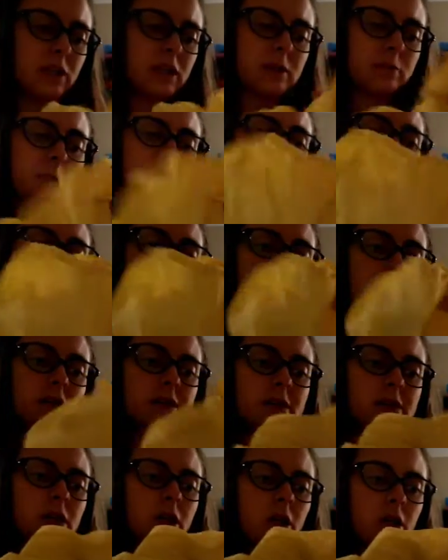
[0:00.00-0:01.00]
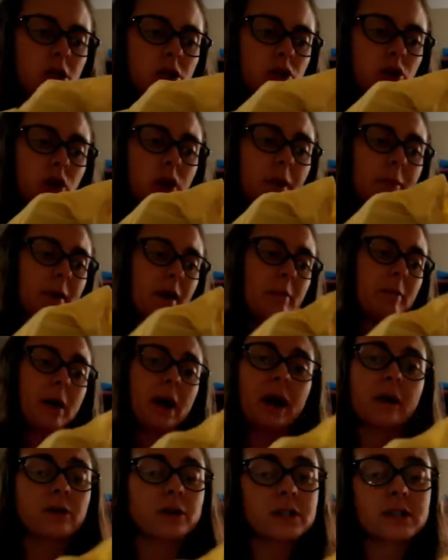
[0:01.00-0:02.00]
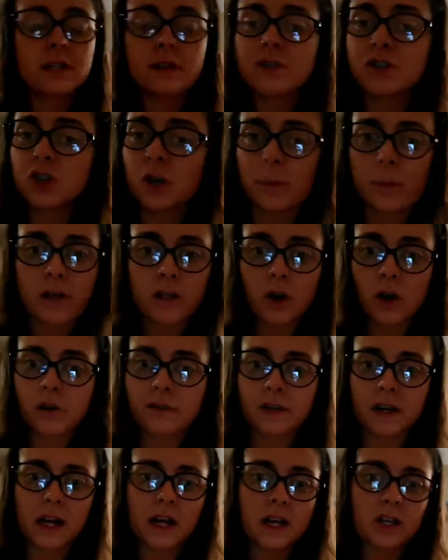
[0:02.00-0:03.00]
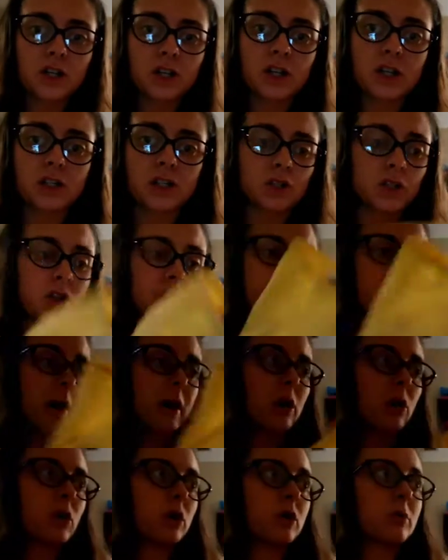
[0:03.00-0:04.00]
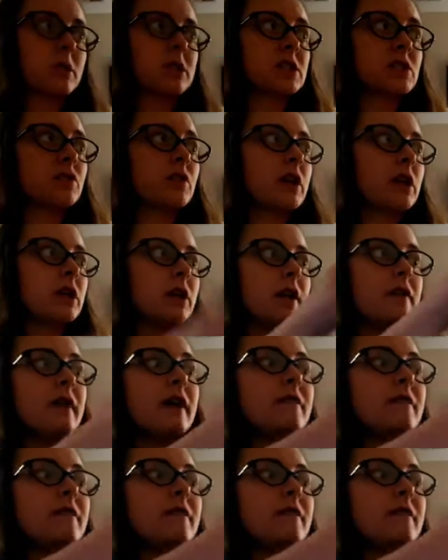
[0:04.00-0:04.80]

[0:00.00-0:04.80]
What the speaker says: these products to come in, but I received shipping notification as soon as my order was filled, and